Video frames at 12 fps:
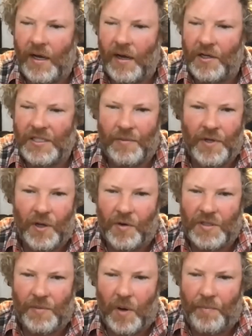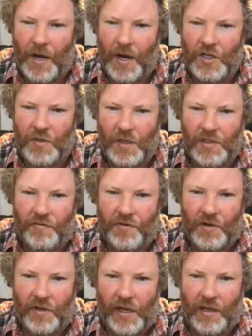some of those about punishments for,
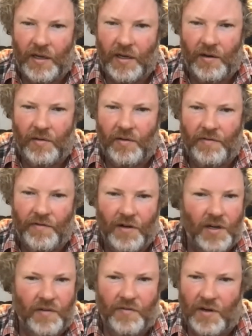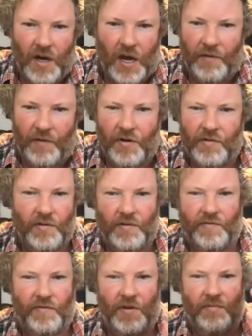like, if
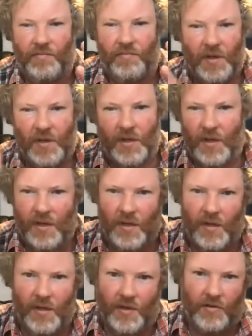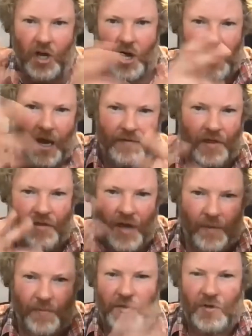you cut off a
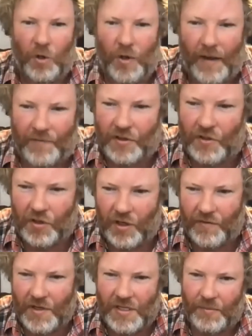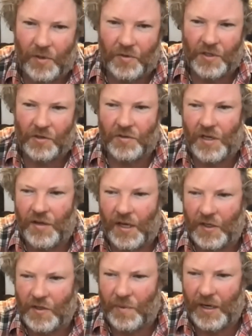thumb so you don't have to serve, and some of those interesting
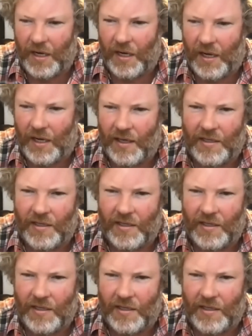things. But I